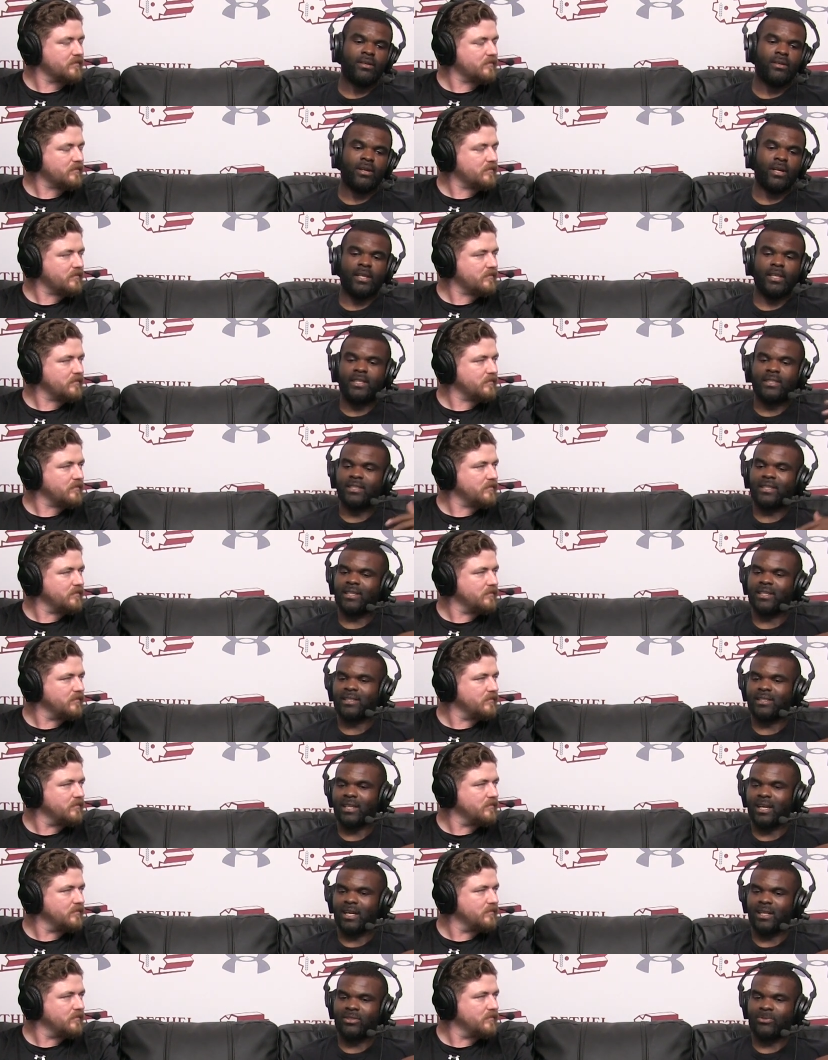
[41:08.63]
Speaker 1: at least
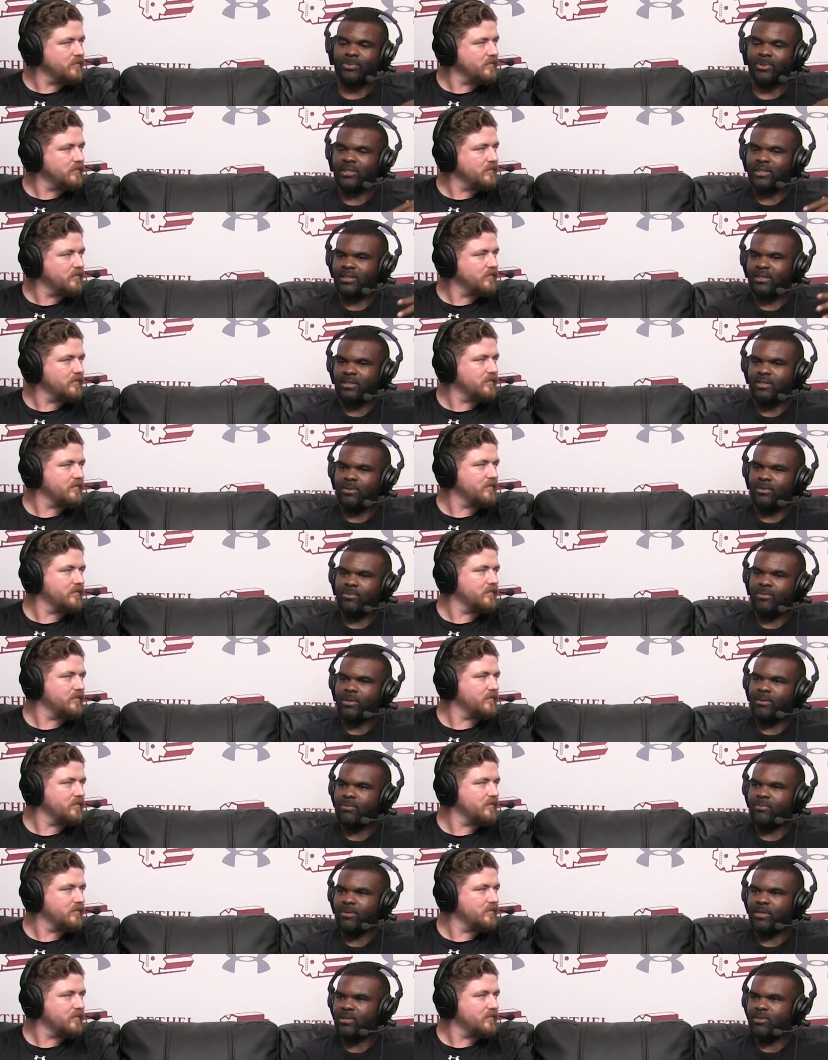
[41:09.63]
against us. We just do we,
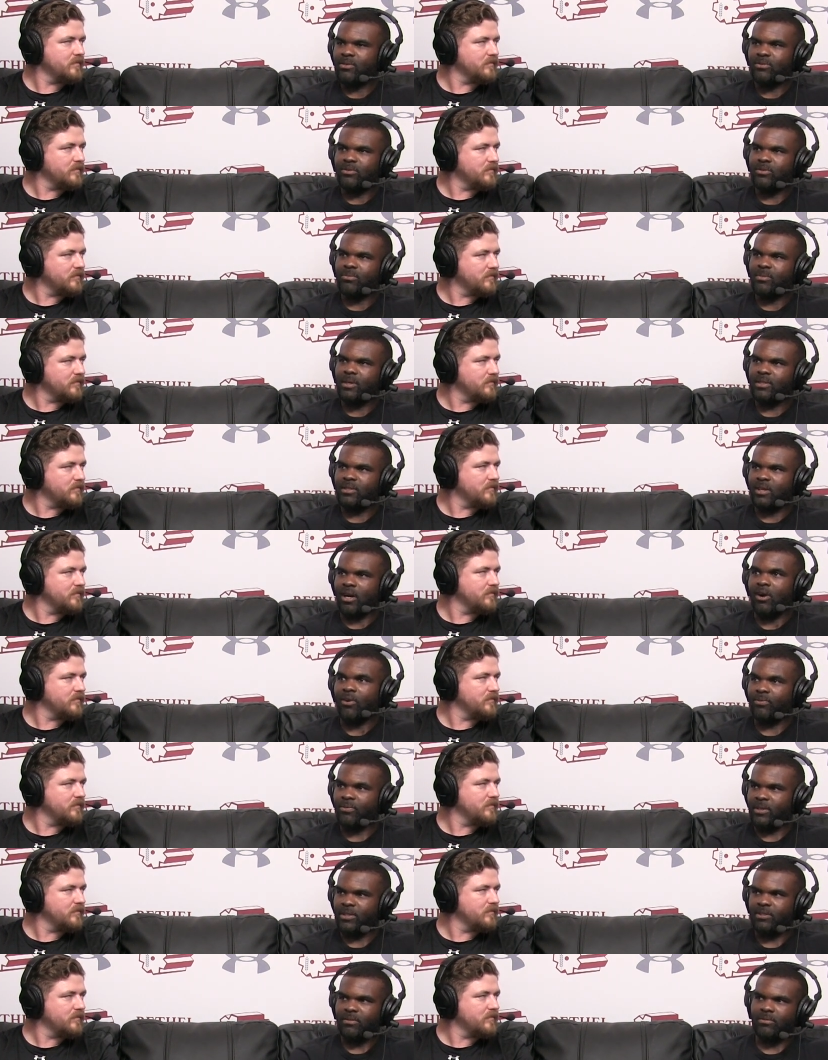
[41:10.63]
we do too much
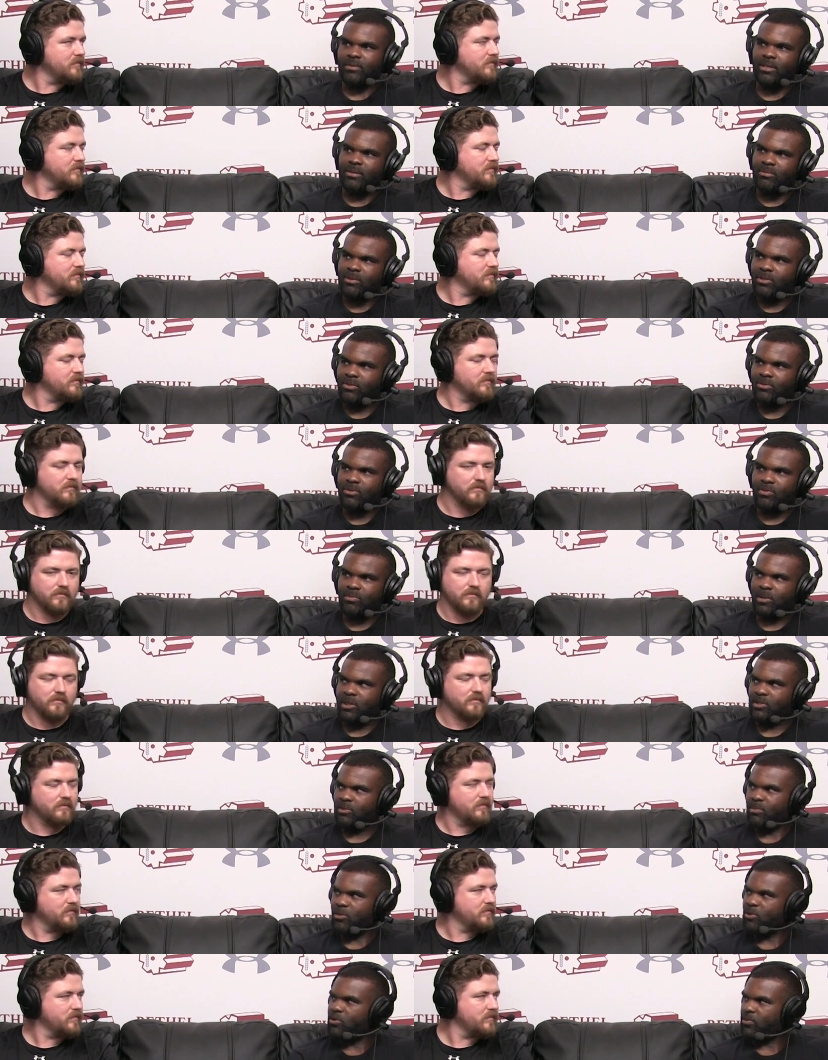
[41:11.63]
offensively. We do too
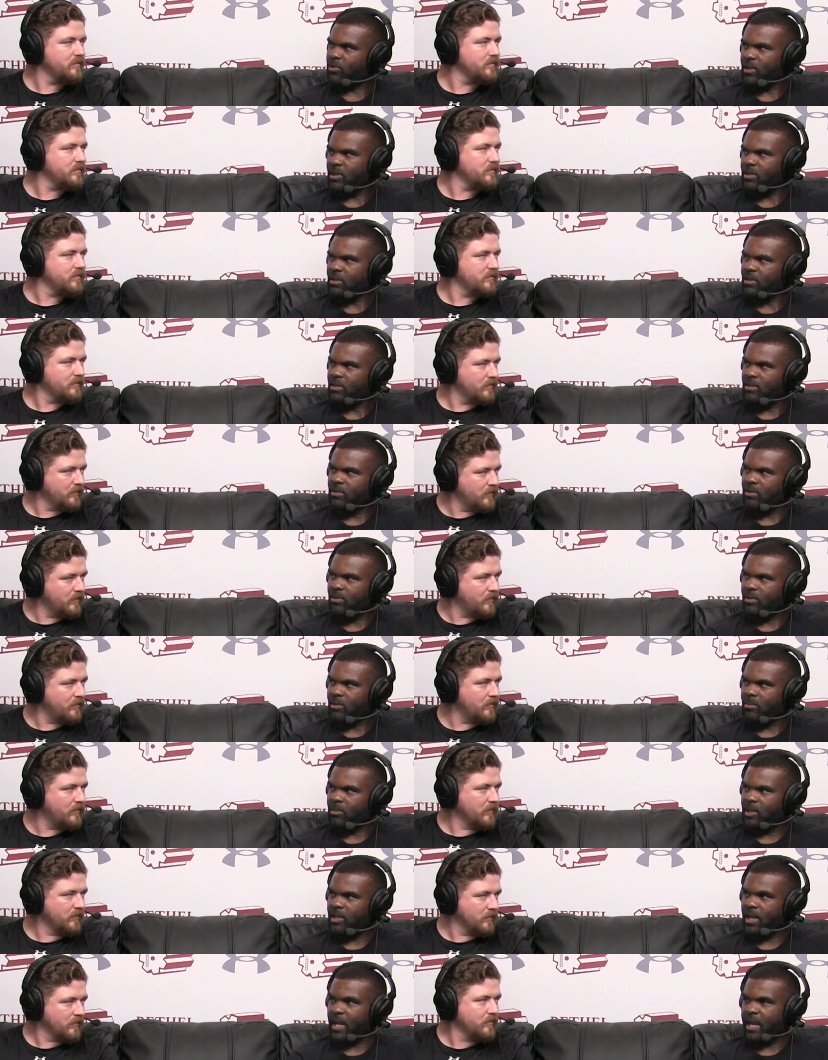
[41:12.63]
much moving. You know mm-hmm. what
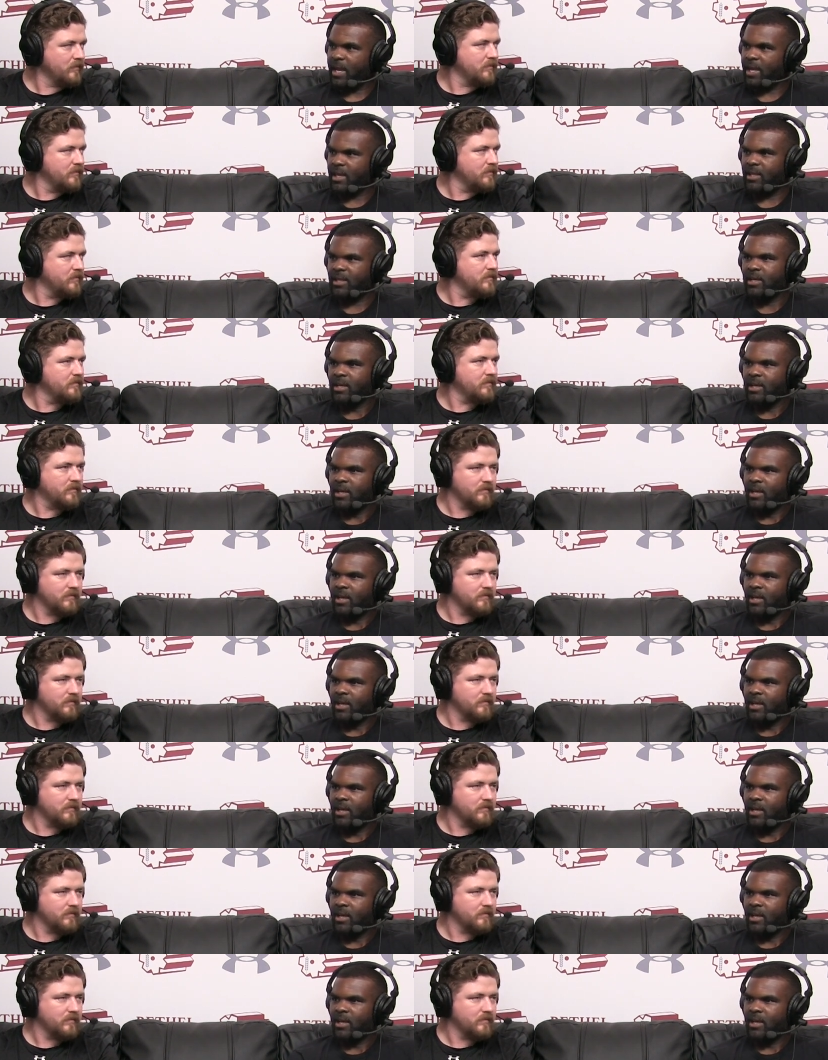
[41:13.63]
I mm-hmm. mean? And